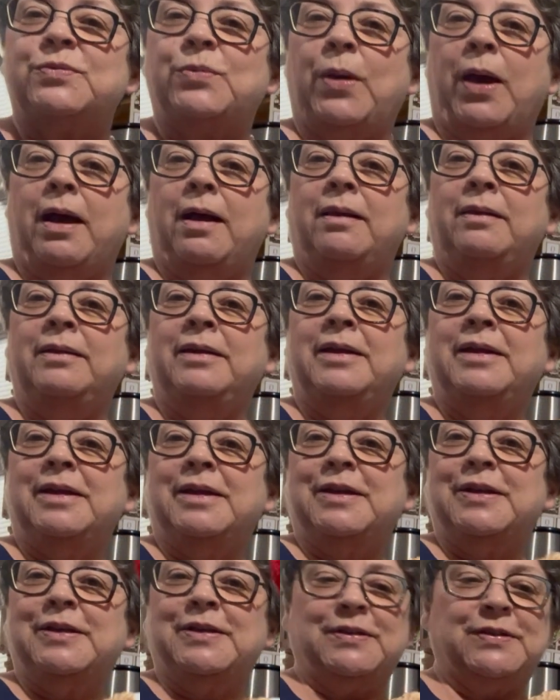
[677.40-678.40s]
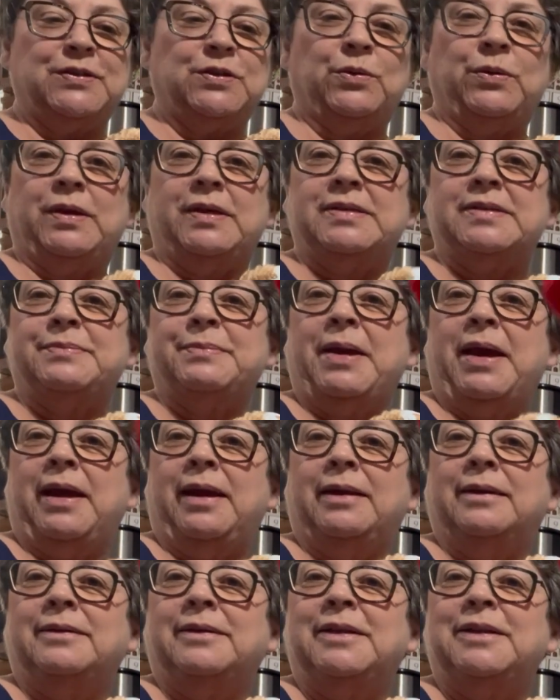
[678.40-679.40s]
well. So he's
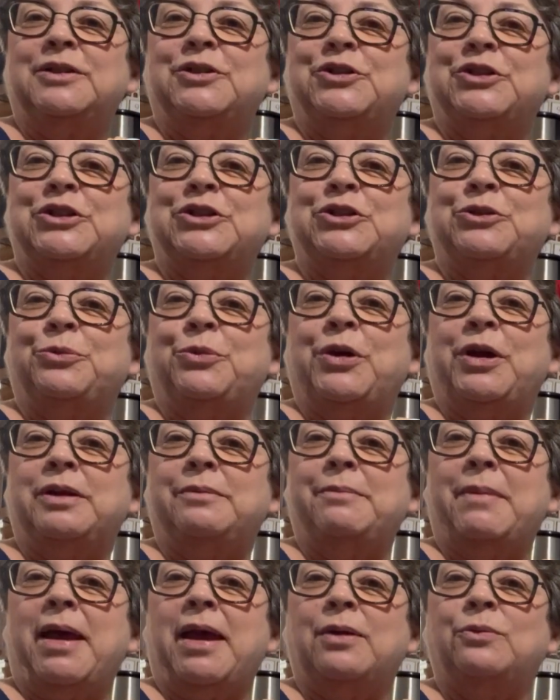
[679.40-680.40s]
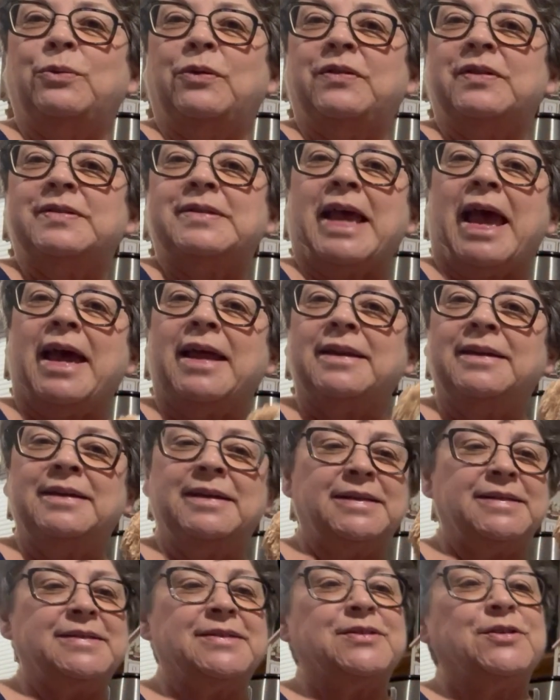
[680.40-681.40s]
my little gingerbread man with his hat and
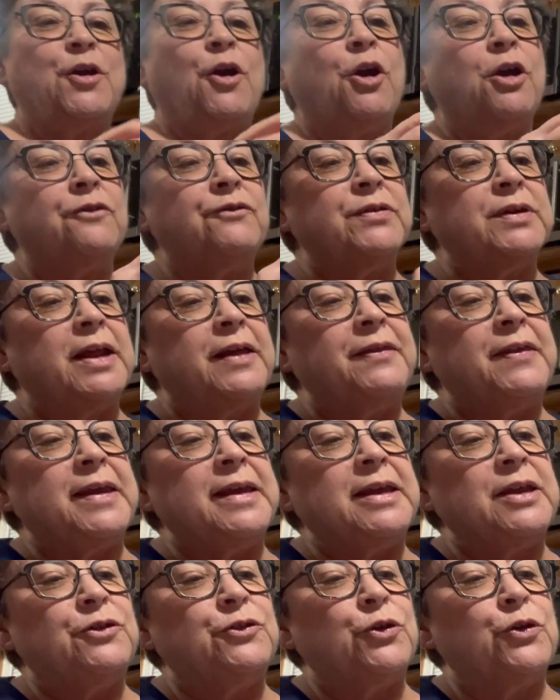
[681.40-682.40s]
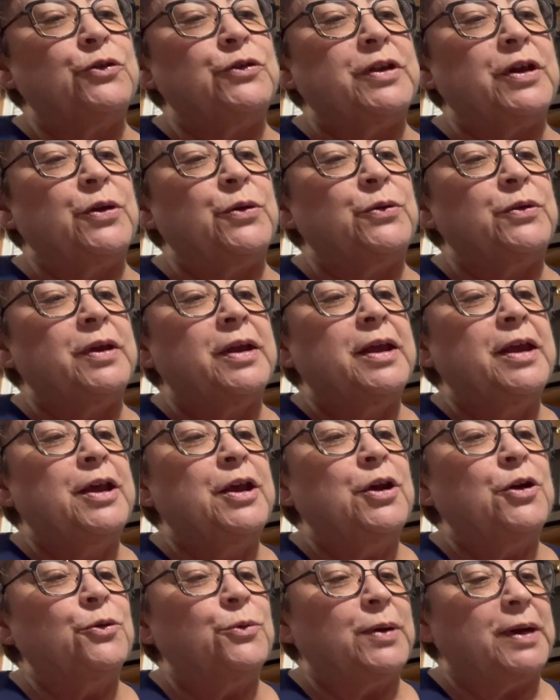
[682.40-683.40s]
his scarf, and I think he turned out
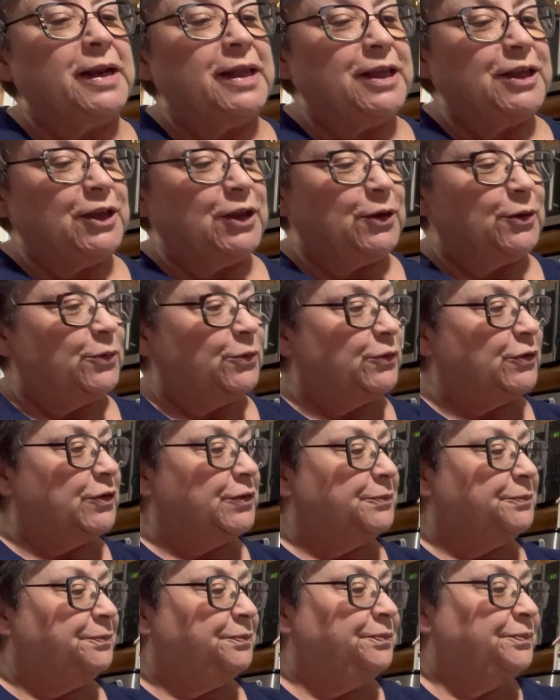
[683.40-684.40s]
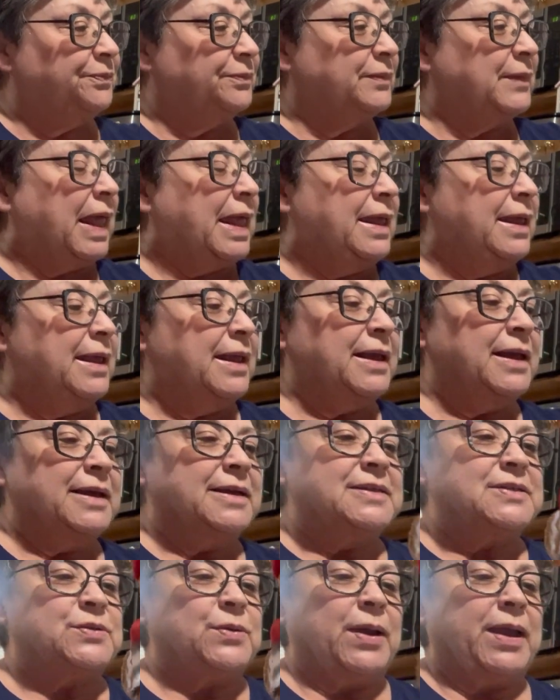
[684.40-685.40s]
really cute.
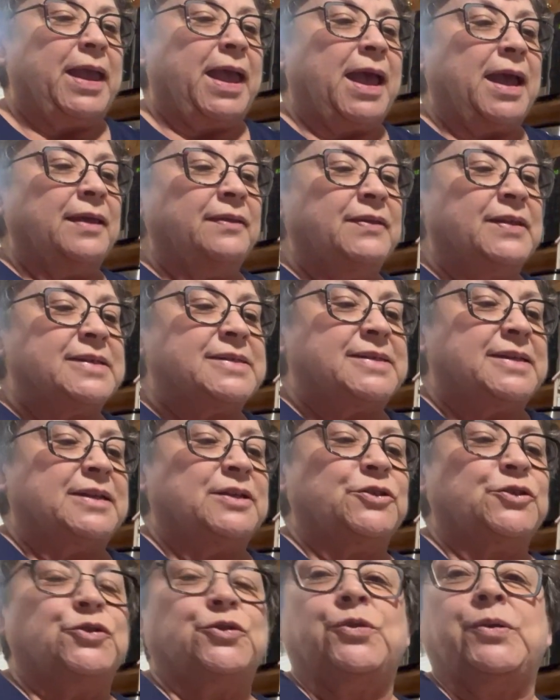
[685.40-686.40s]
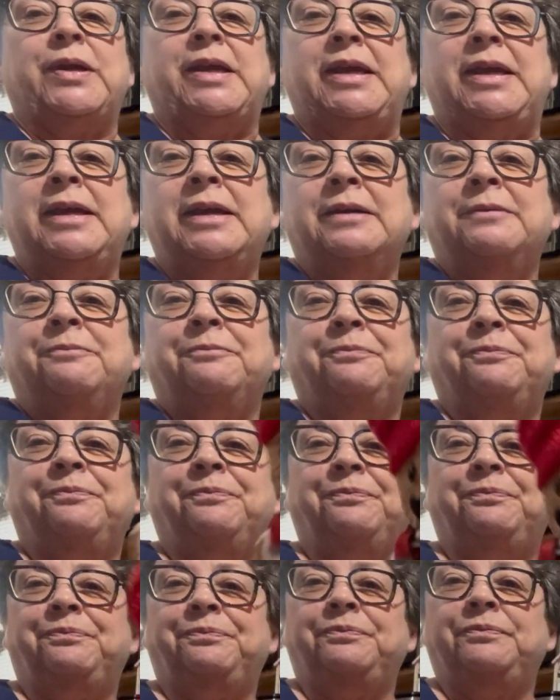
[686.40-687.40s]
So I had this little tree,
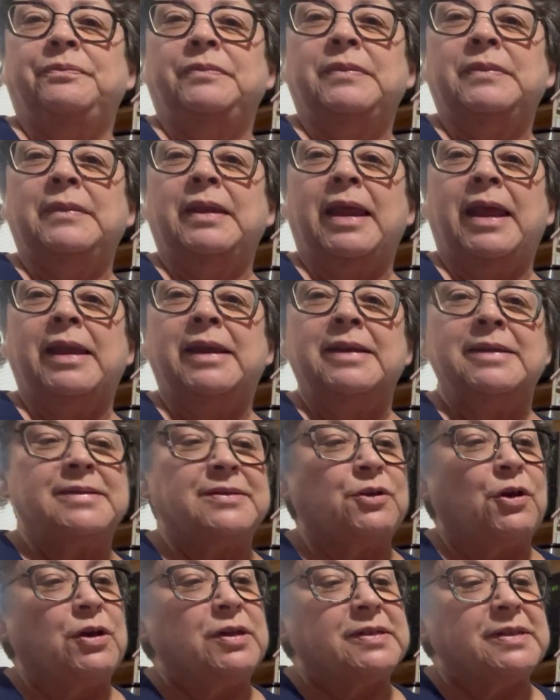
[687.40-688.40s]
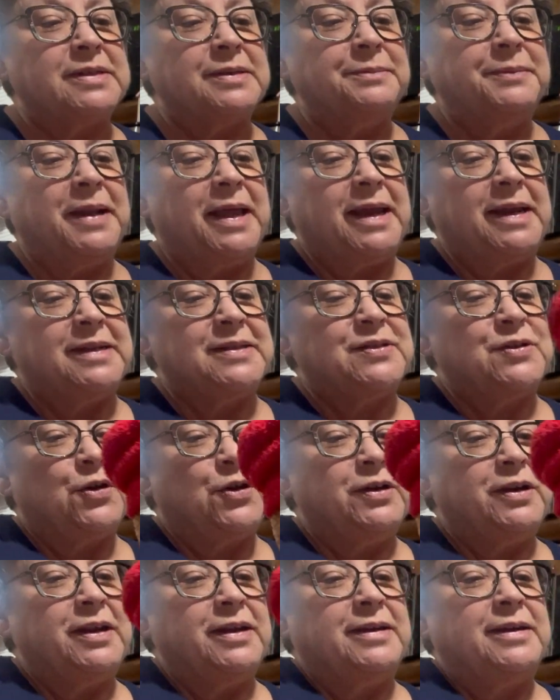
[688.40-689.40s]
and it's got some lights
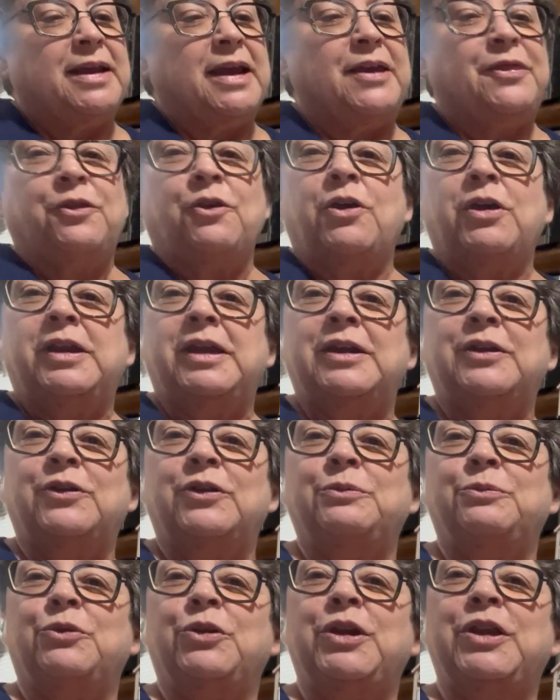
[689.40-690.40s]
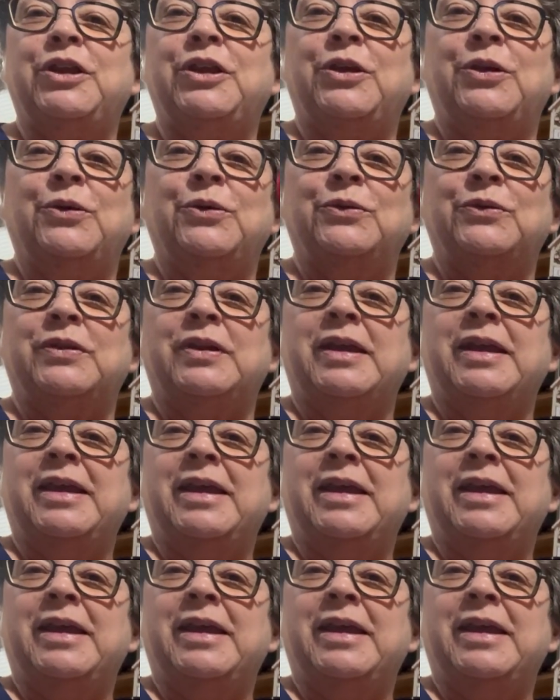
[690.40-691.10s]
on it, and I thought he looked pretty cute